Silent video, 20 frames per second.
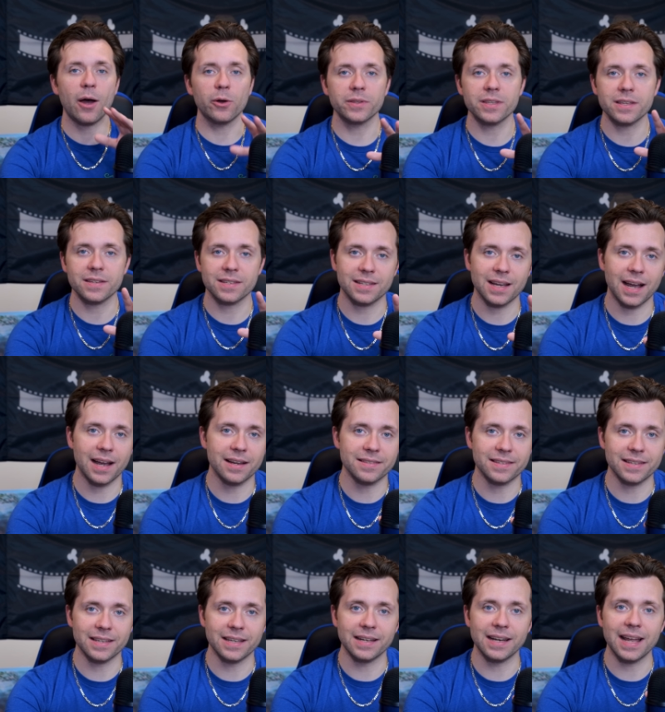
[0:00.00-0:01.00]
how this
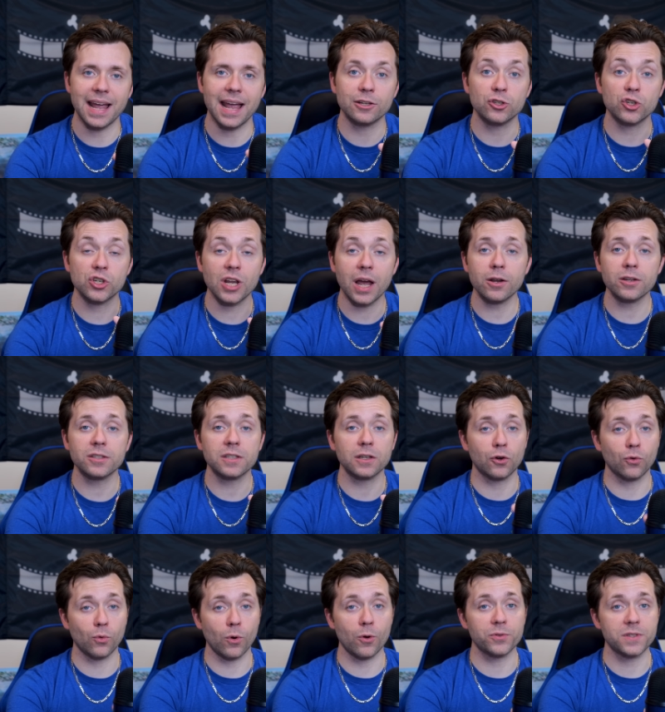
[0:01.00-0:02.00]
ties in, and shout out to
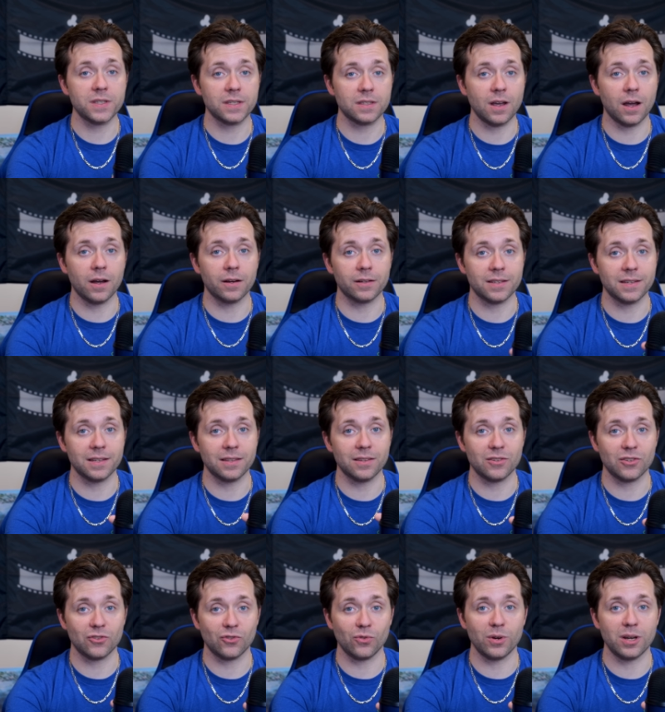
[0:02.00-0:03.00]
Groat Stonks in the
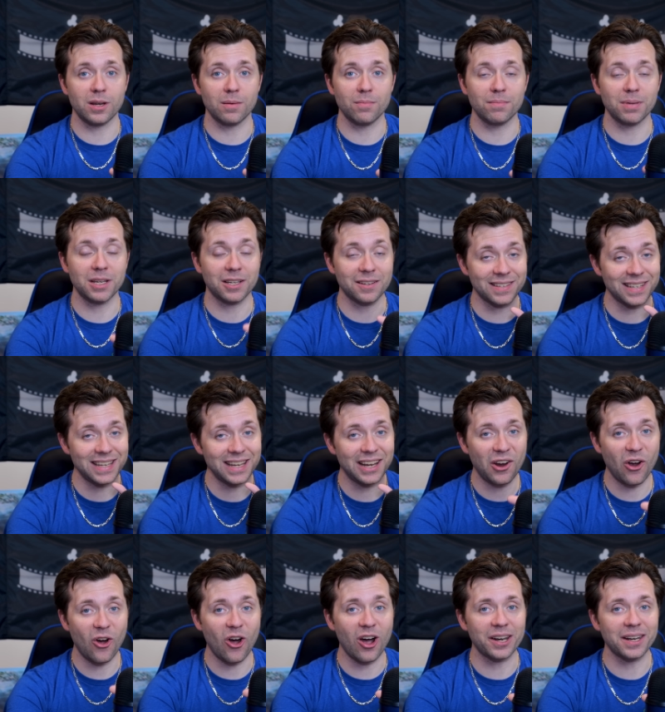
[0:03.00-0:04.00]
stream because he
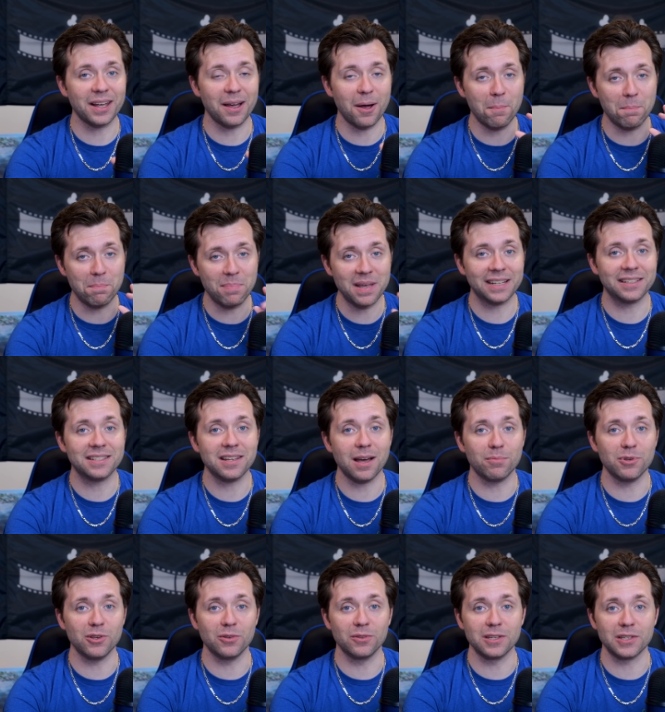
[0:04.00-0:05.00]
caught a big
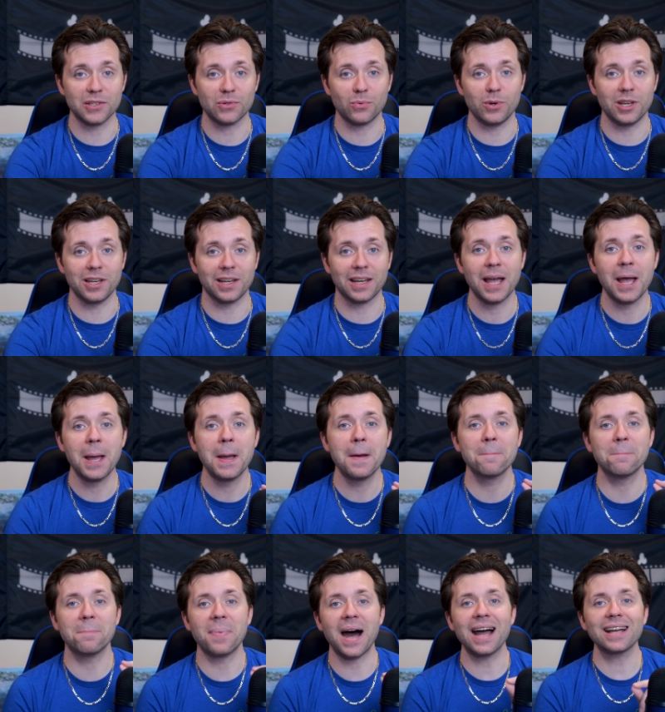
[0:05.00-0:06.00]
W this week
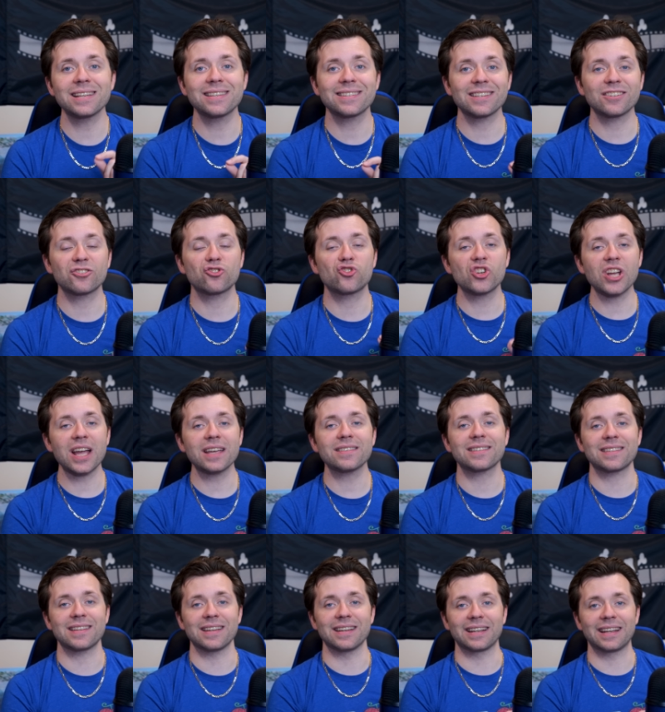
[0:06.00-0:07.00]
by
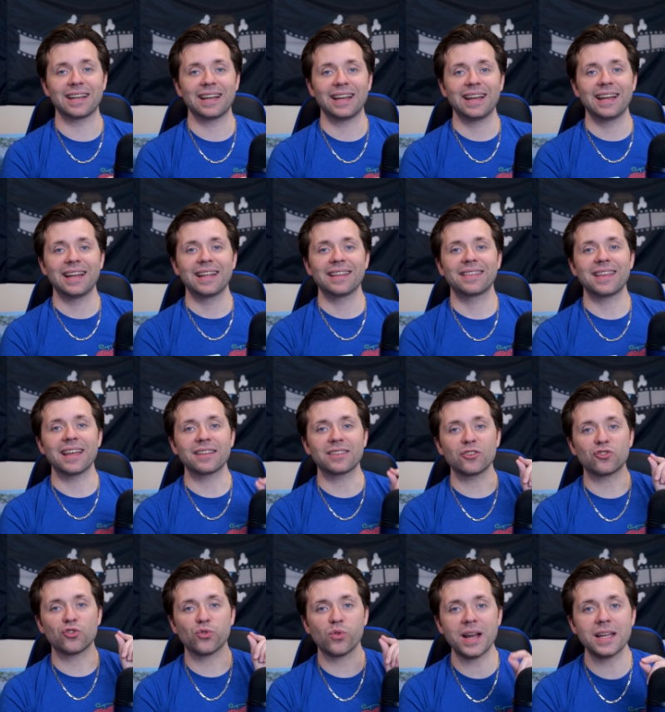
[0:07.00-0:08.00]
suggesting that
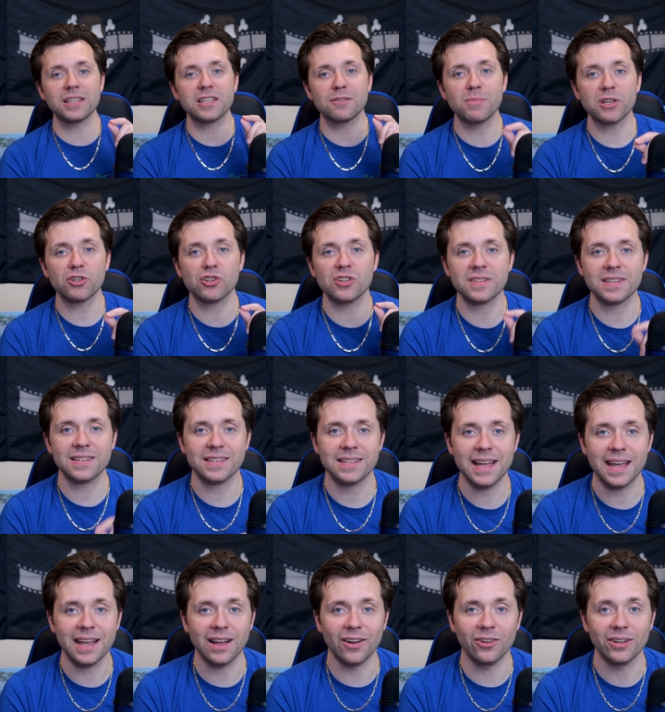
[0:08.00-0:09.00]
the transmission
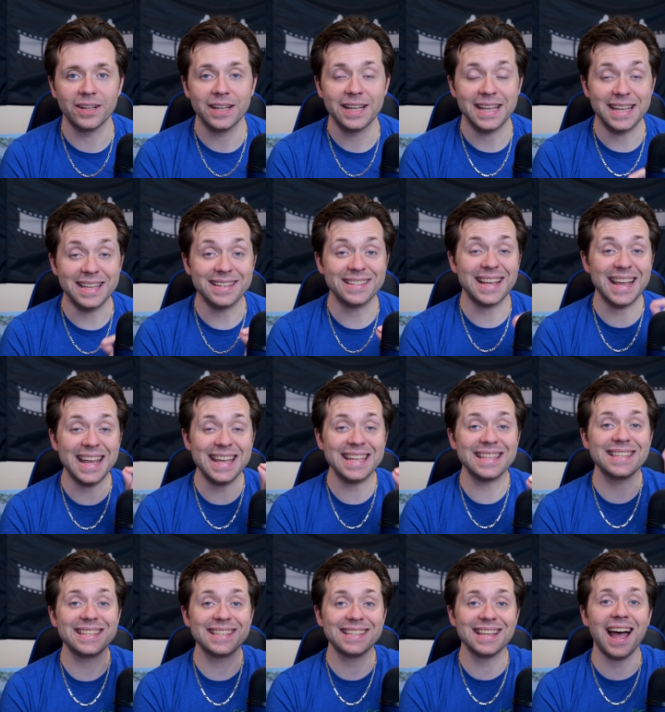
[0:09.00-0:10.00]
snail is
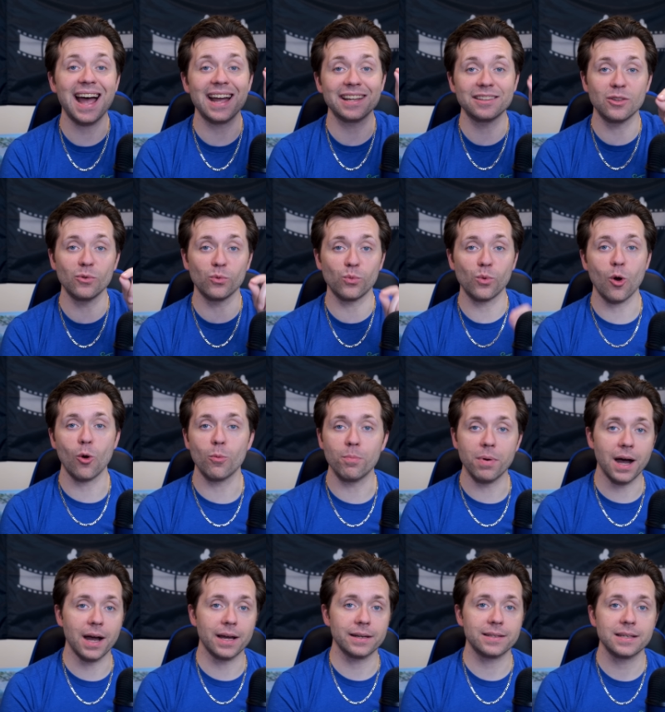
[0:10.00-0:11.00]
inside the
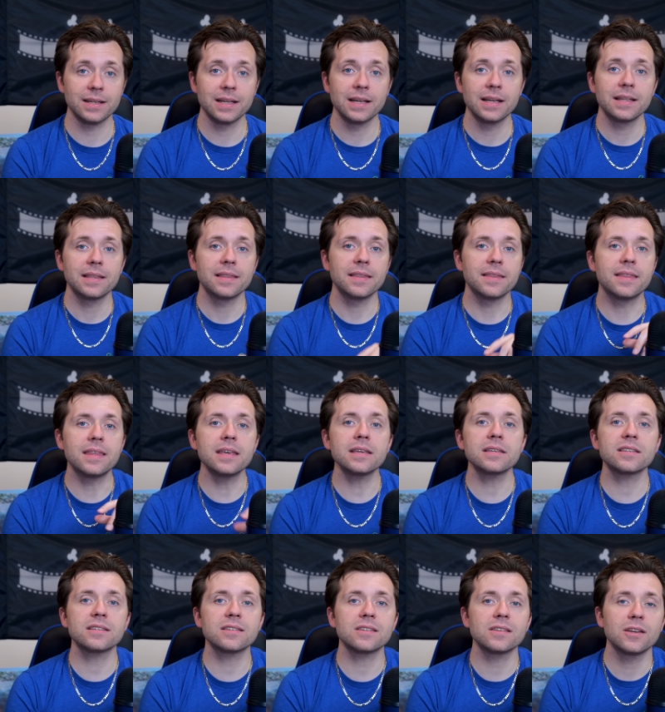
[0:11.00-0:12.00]
robot.
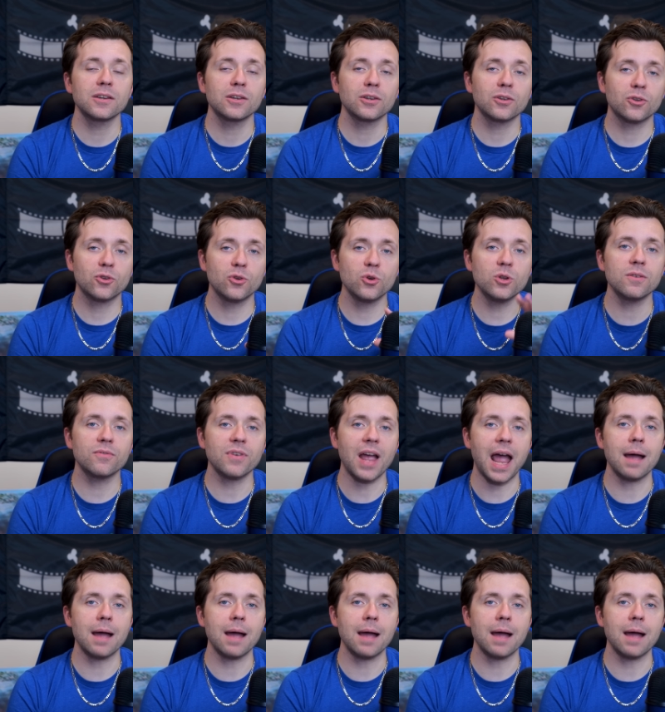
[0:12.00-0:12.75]
This could have